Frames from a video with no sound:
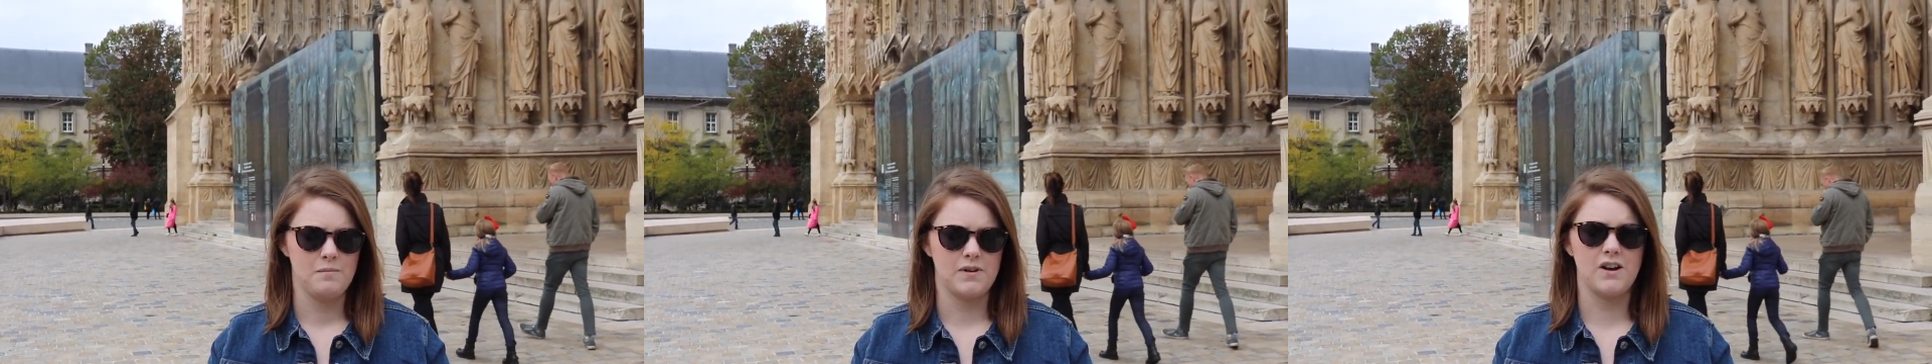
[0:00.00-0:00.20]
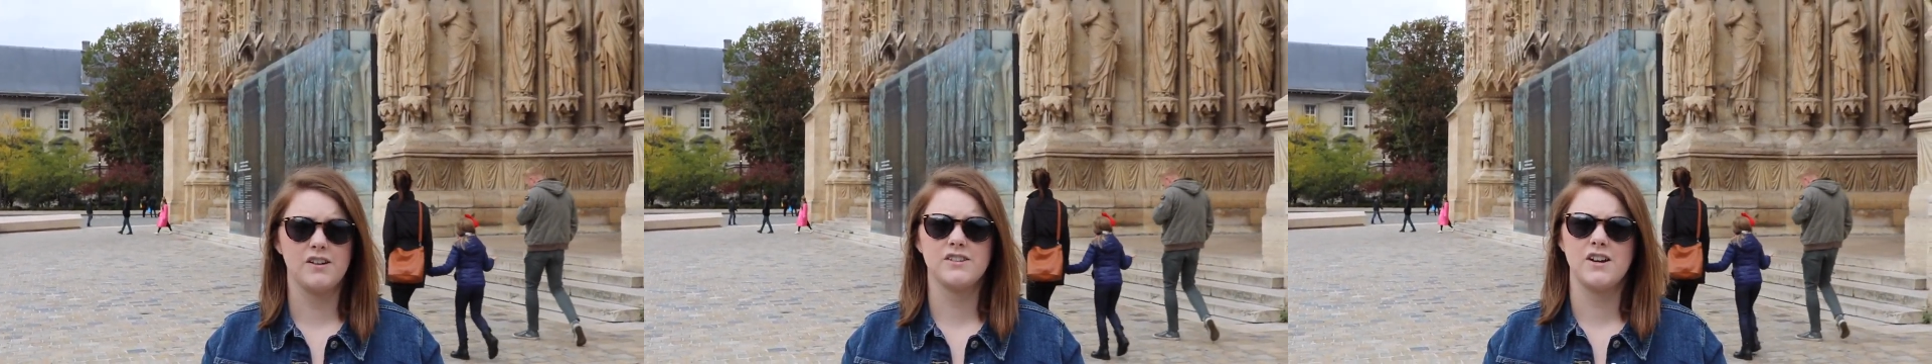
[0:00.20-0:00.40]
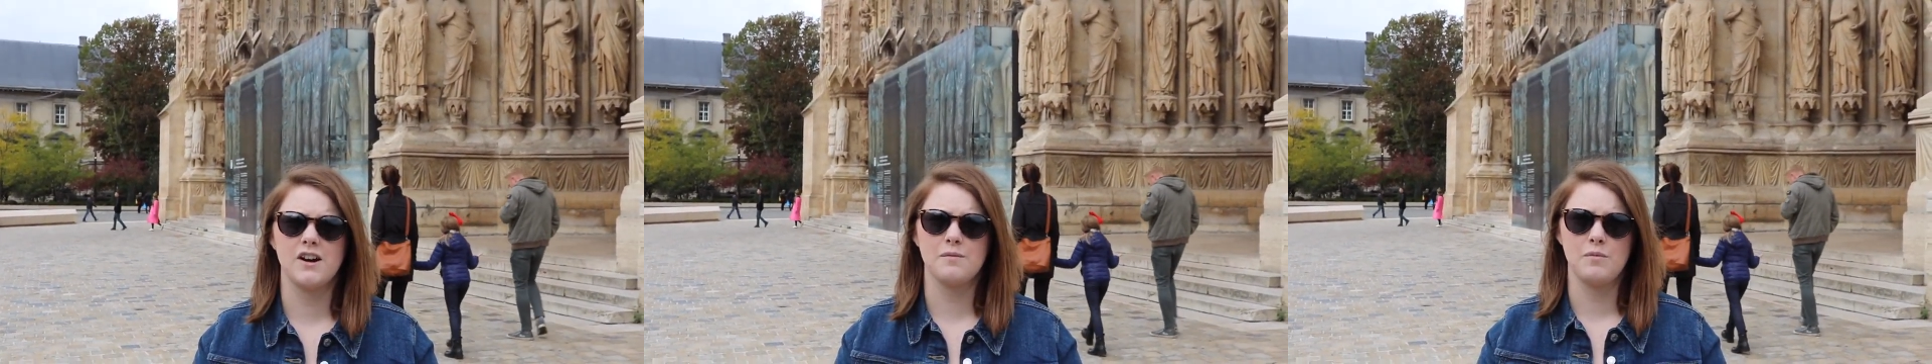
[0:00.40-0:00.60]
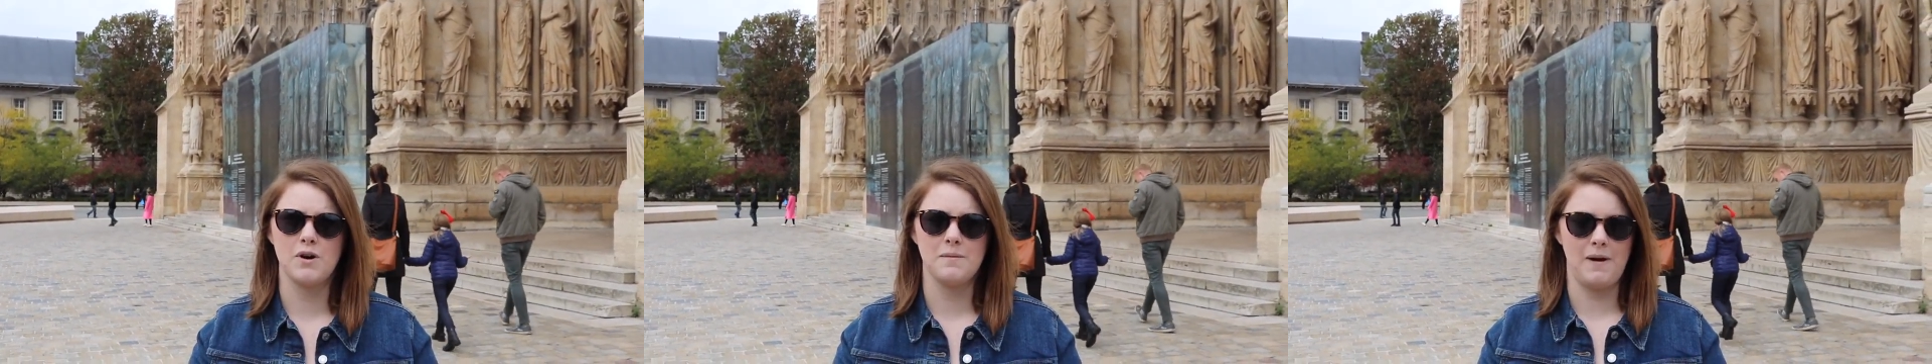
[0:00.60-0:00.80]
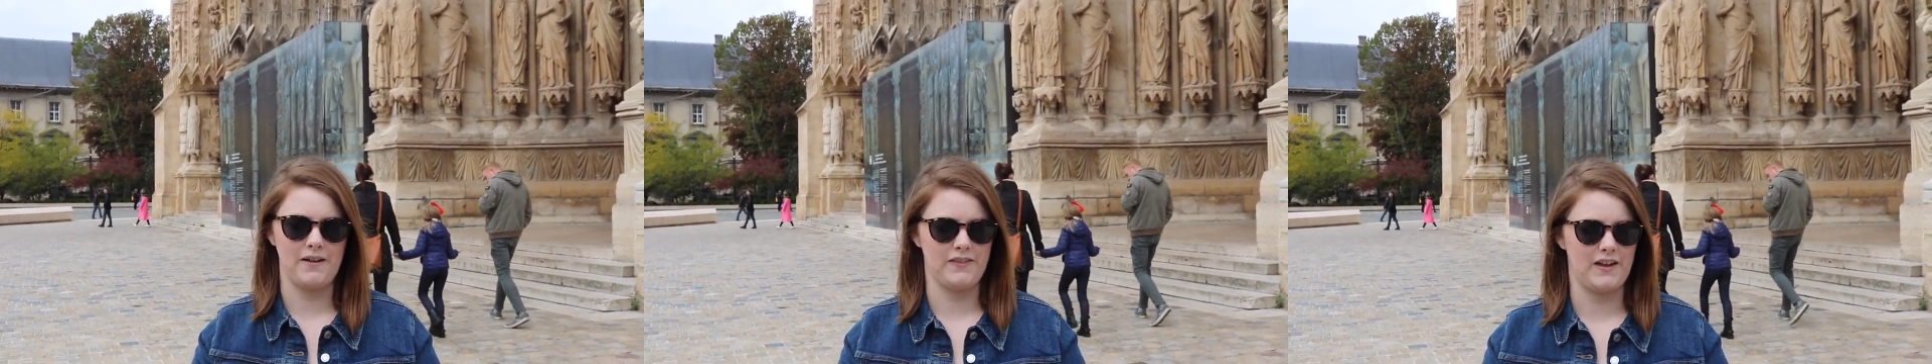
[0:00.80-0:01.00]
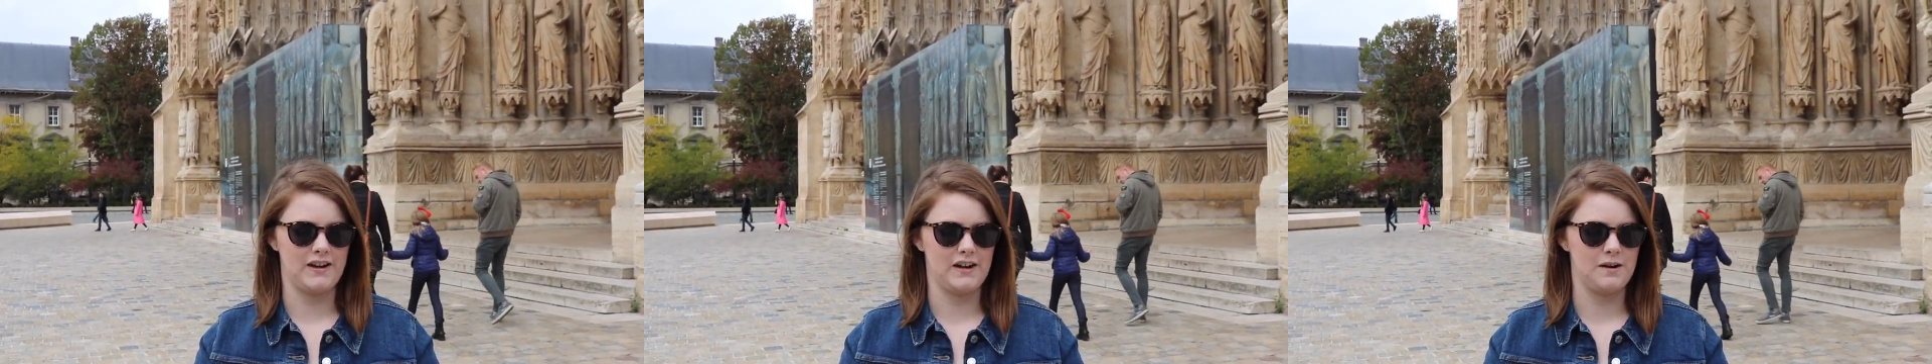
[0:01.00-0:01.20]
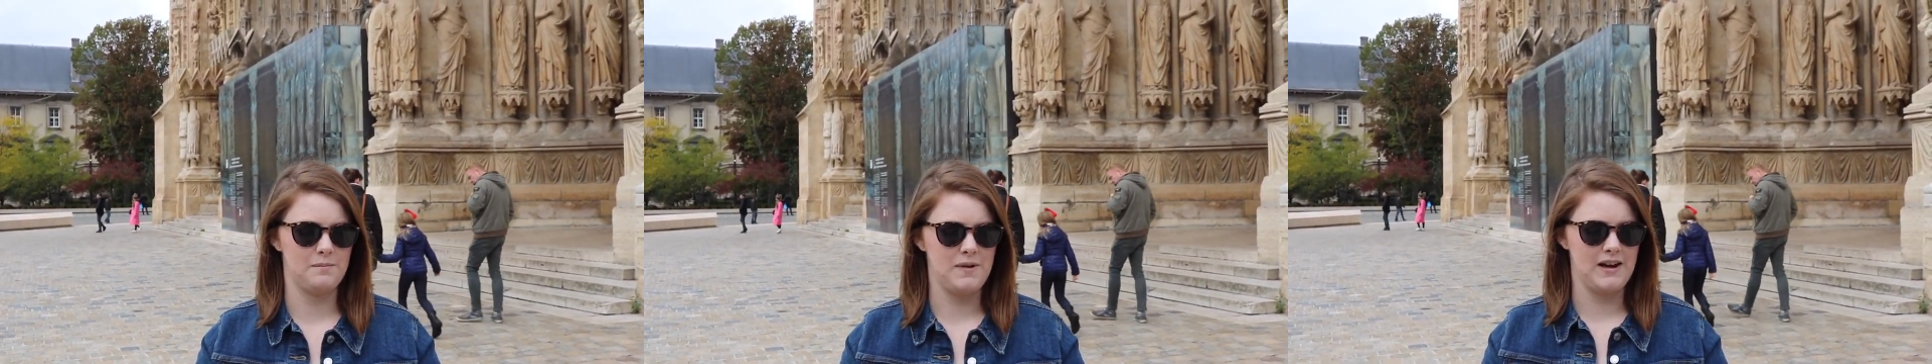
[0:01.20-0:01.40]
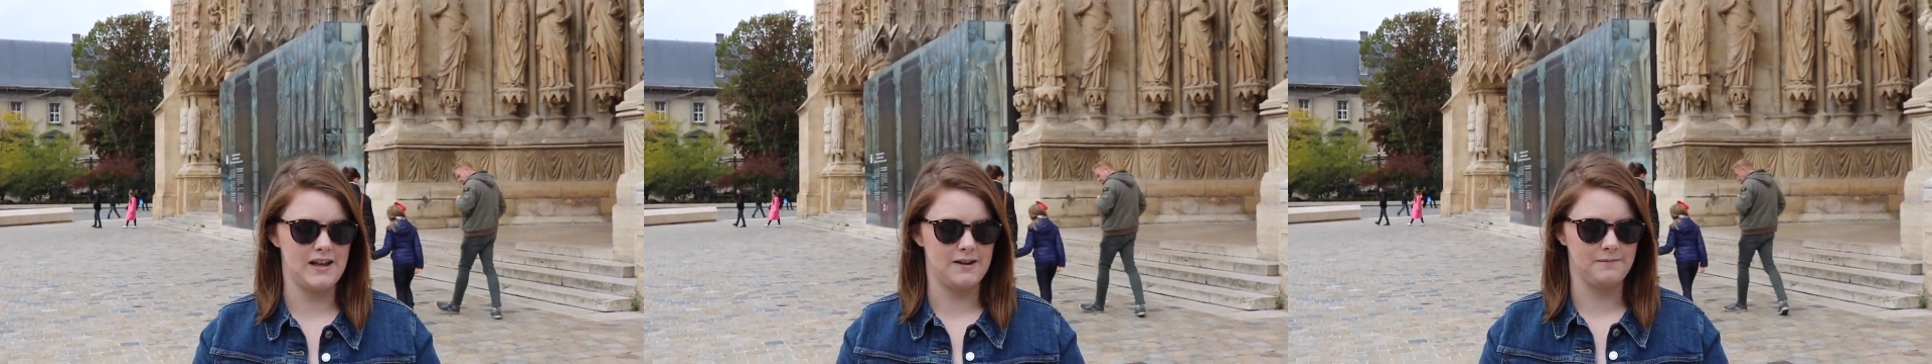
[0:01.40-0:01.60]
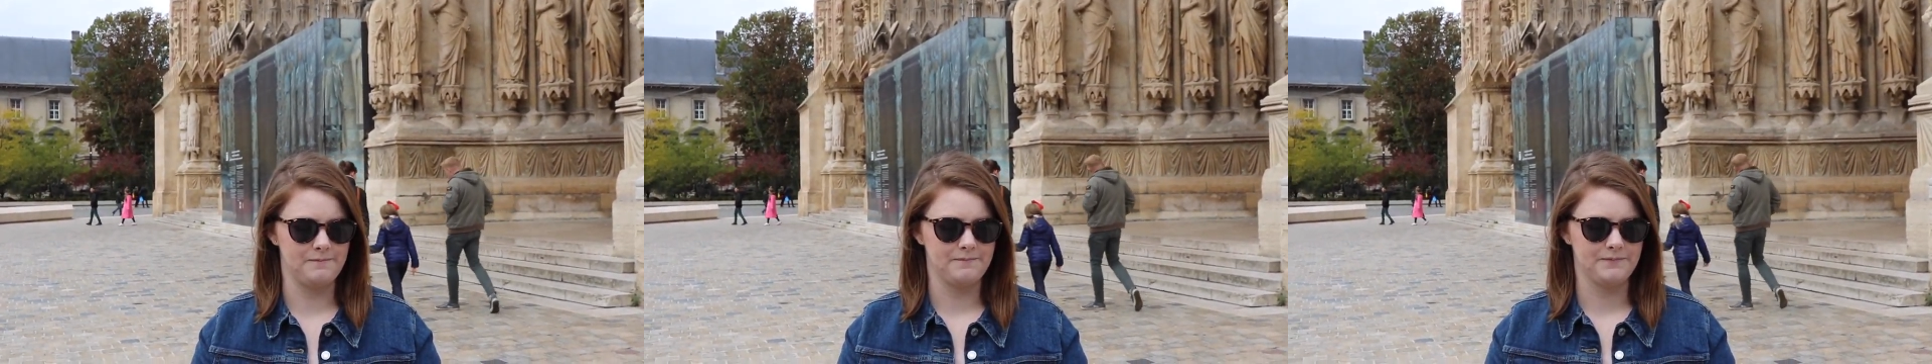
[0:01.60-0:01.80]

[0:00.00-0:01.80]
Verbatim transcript: But I'll talk more about that in a minute.